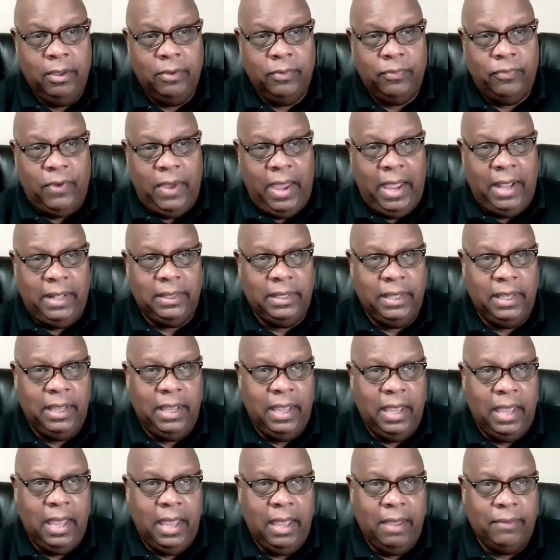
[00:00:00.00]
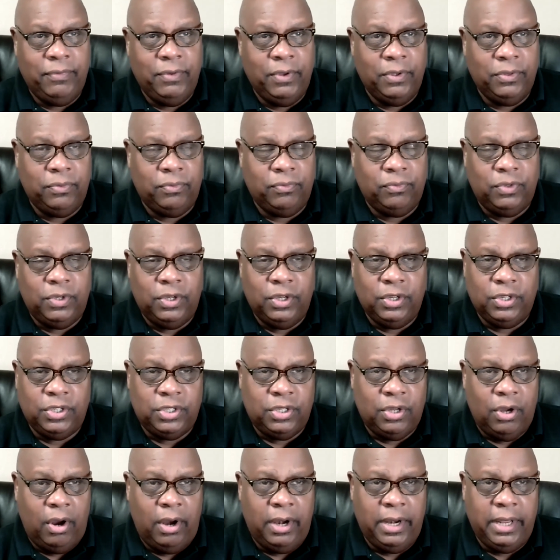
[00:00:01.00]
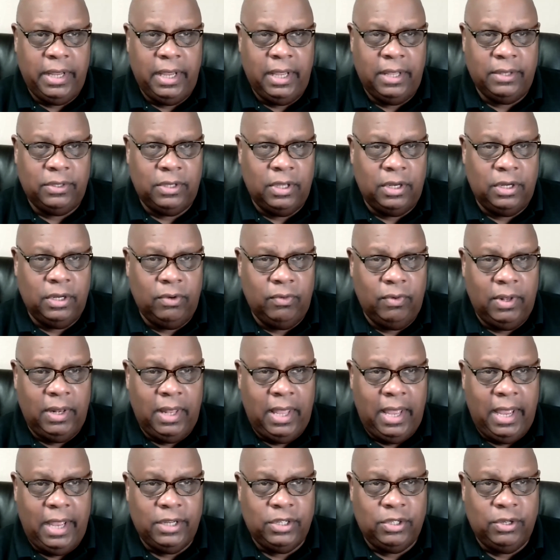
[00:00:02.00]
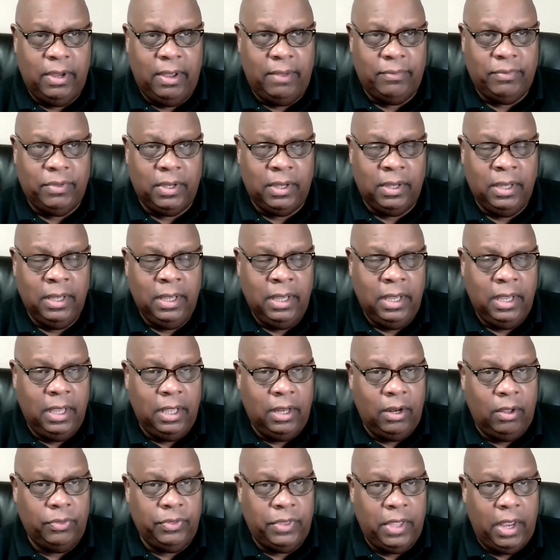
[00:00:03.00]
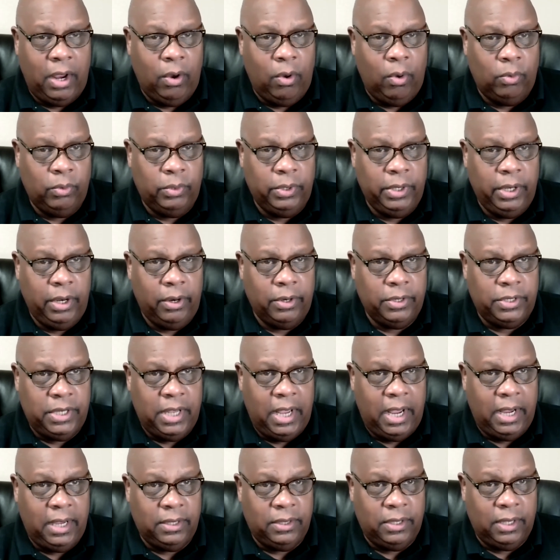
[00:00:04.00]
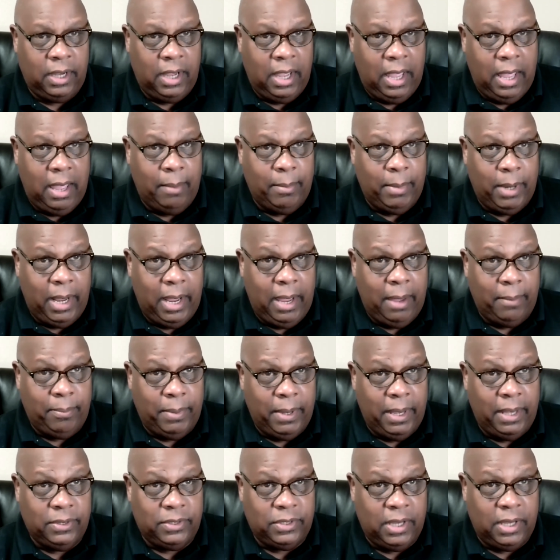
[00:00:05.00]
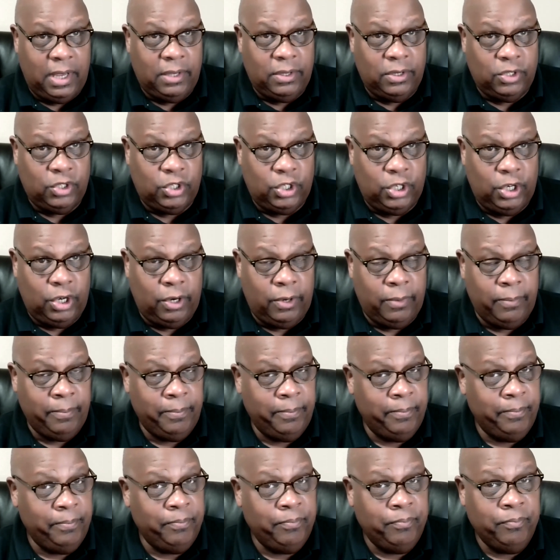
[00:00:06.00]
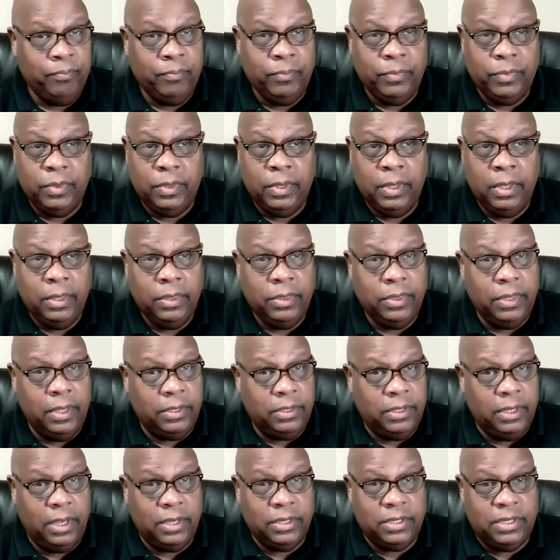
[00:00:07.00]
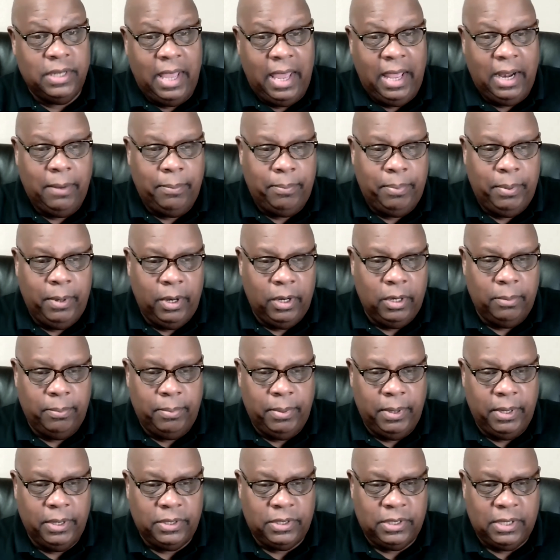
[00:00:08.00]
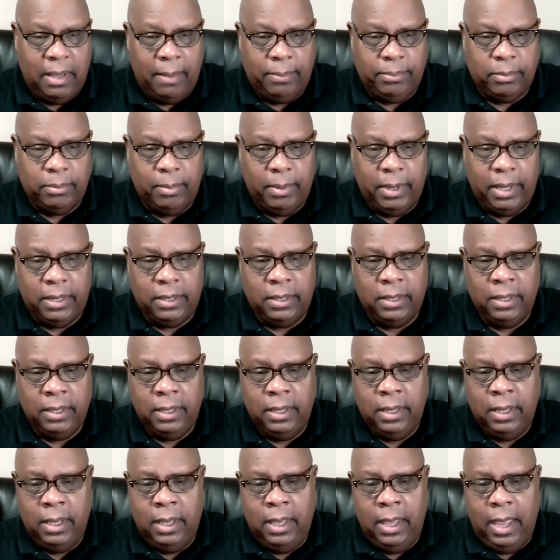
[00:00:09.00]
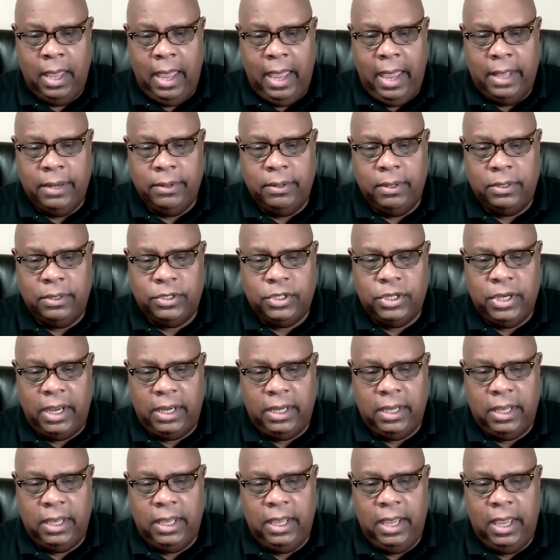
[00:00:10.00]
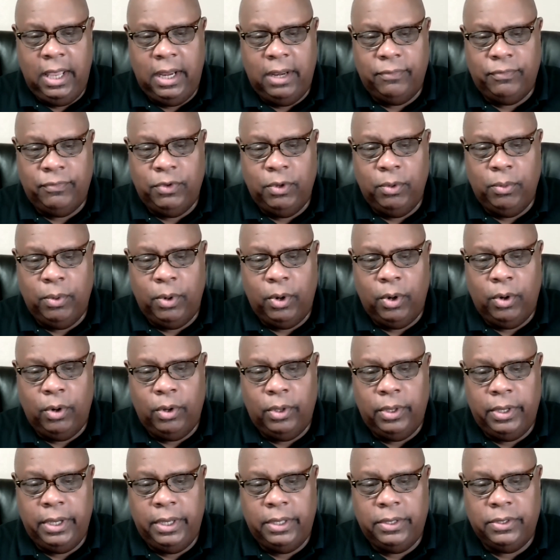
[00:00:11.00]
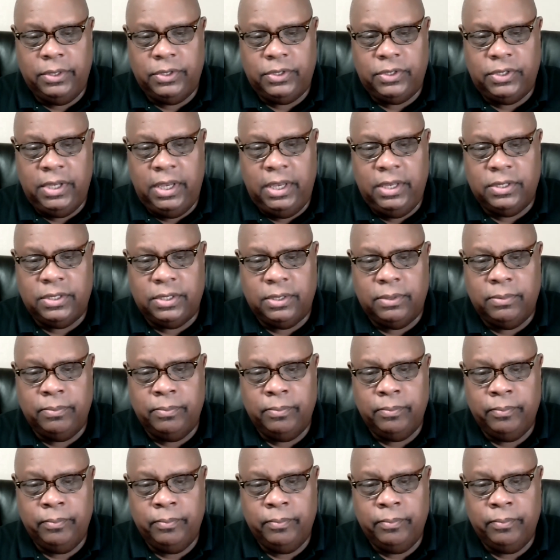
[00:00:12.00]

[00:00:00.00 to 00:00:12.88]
Finally, uh, if you're just starting it, then you realize you have they only are taking the Common App essay this year. There does not appear to be a supplement. Uh, check again if you were early in the season,